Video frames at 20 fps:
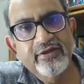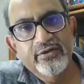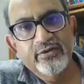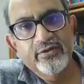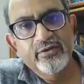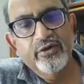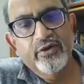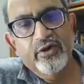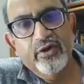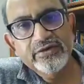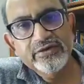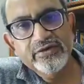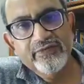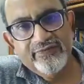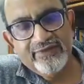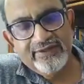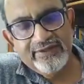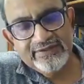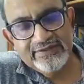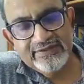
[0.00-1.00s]
to loss
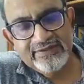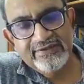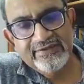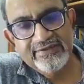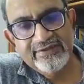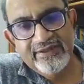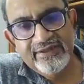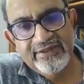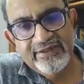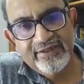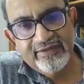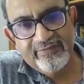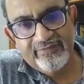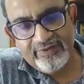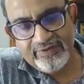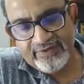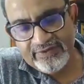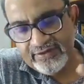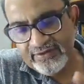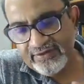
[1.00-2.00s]
of testes in a young
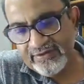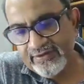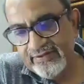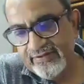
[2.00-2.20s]
patient.